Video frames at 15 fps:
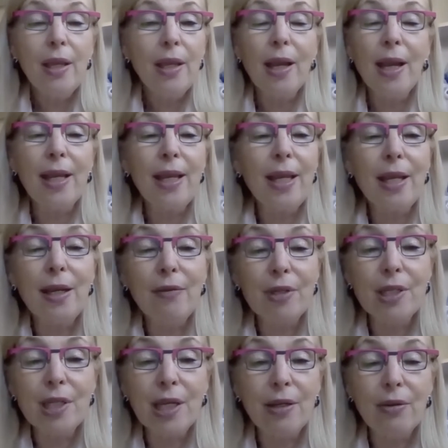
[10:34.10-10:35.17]
I can't
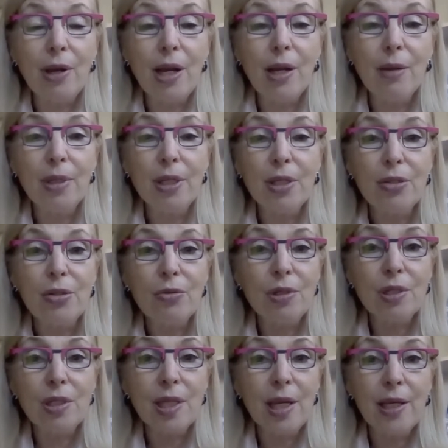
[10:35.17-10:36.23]
even tell you how many
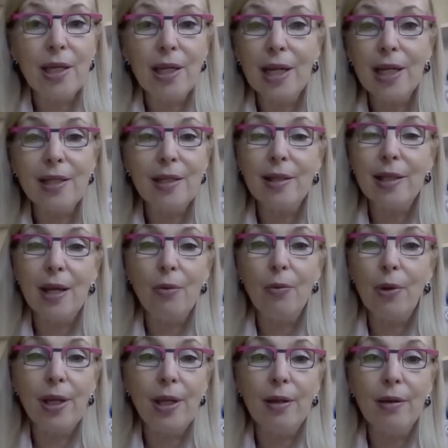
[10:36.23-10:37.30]
students I connected that
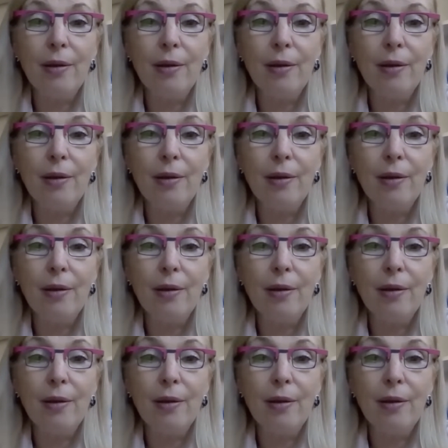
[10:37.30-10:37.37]
way,